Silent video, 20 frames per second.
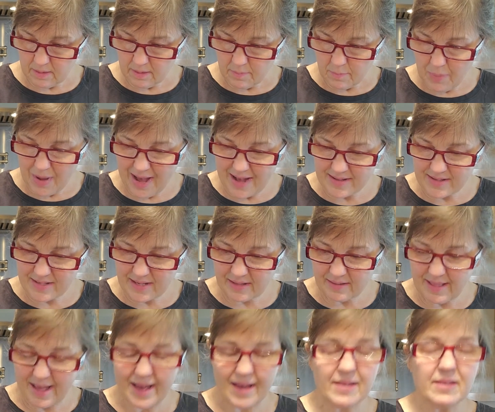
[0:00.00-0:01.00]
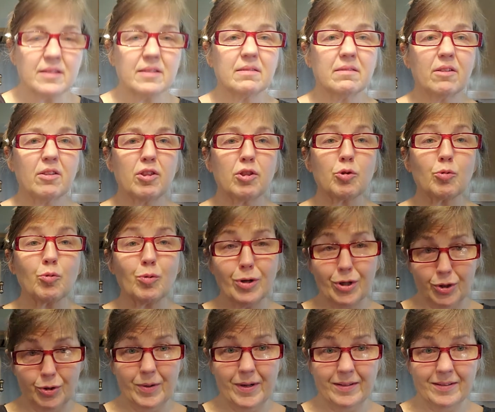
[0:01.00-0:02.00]
passing that
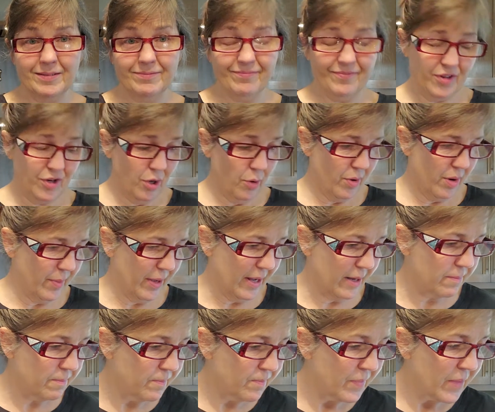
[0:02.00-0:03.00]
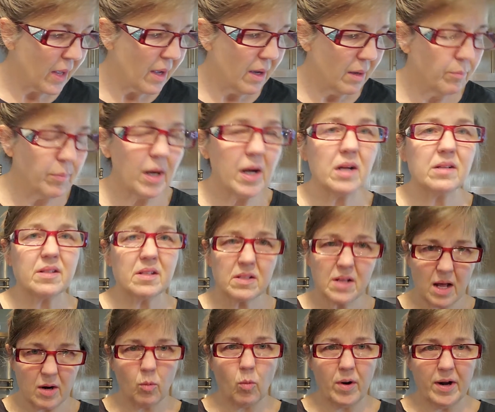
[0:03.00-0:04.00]
through, if you know what I mean, because it's
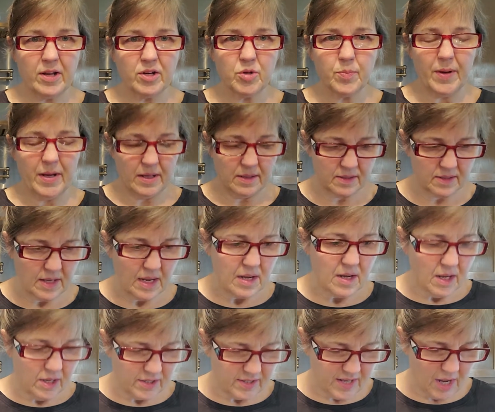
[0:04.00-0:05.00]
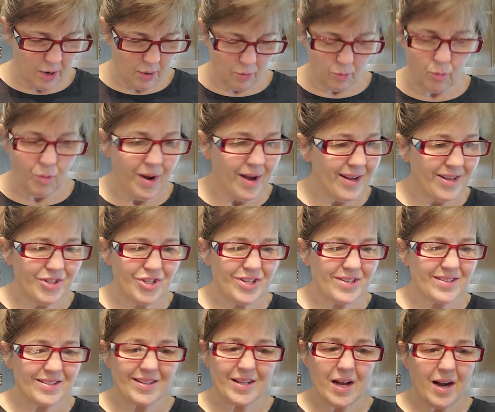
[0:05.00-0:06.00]
not a 1-inch piece. So
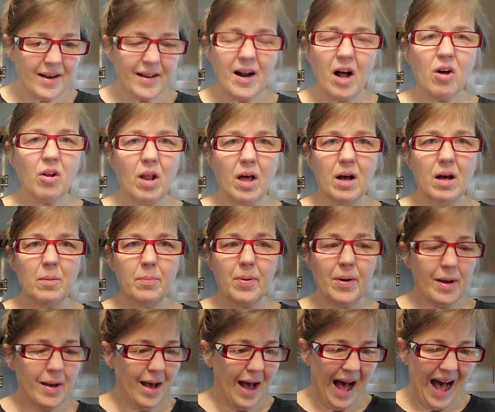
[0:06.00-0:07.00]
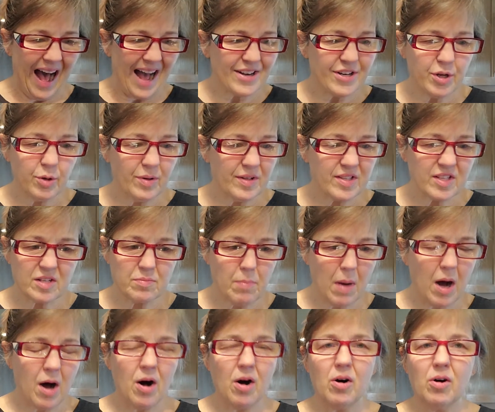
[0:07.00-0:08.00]
just cut it all up. I do it
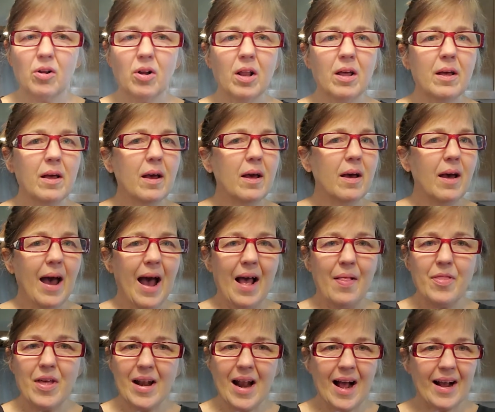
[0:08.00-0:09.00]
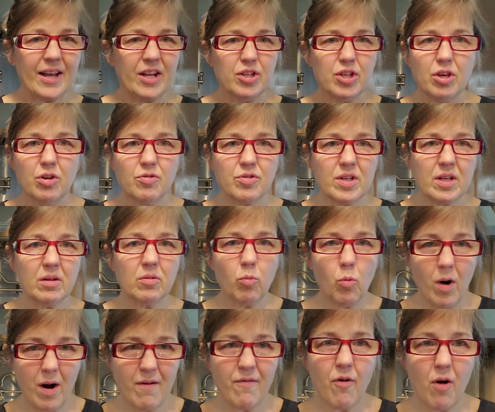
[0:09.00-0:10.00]
small, and then I can use it
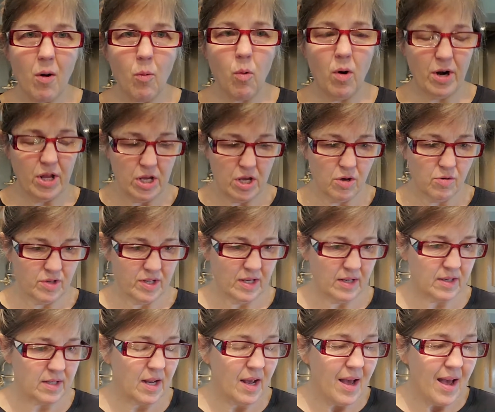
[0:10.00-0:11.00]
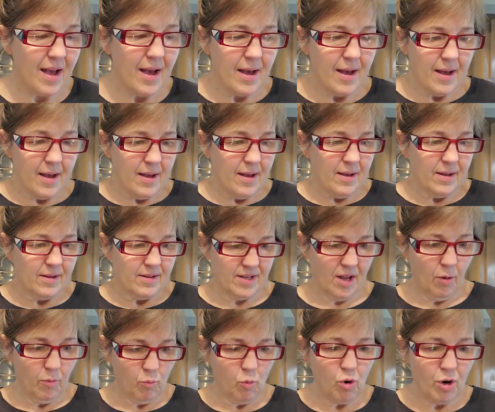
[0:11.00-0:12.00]
wherever I want to use it.
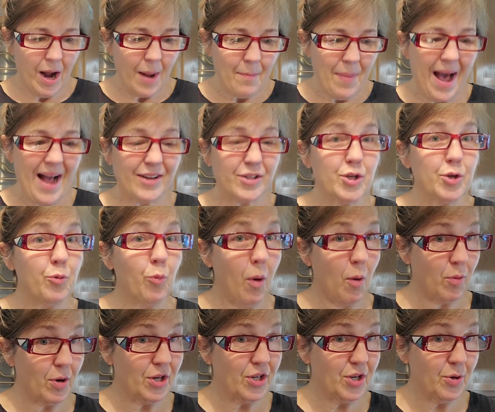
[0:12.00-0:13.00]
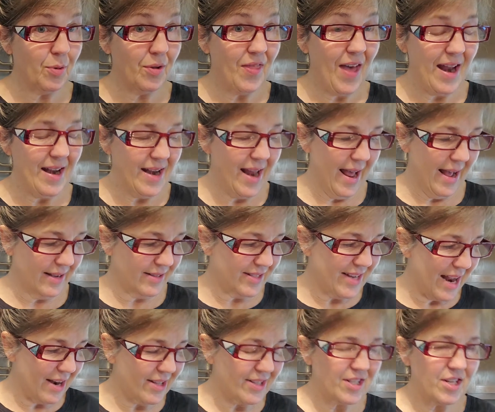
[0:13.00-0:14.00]
So we'll come back to what we're going to do with that next.
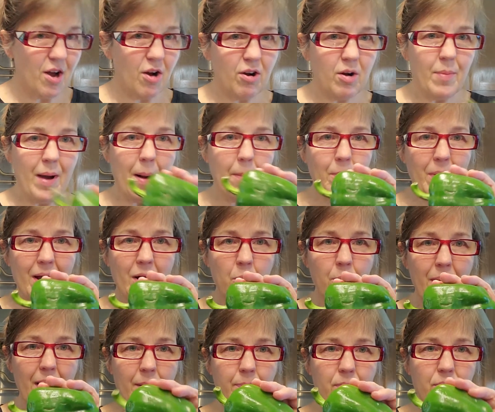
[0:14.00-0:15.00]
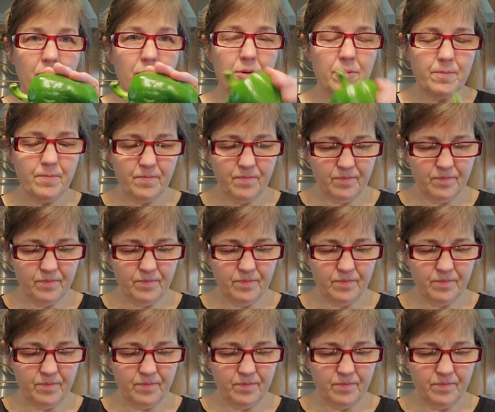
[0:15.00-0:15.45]
Now let's talk about bell pepper.